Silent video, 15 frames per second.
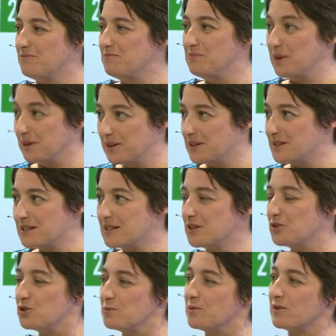billions
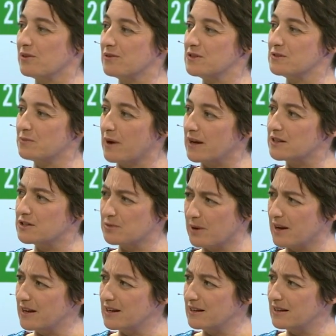that Uber has raised,
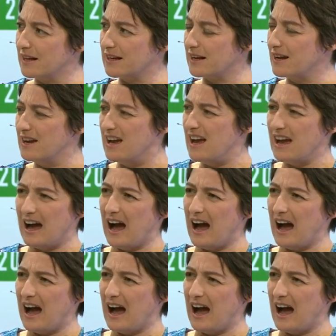right? Like, yeah.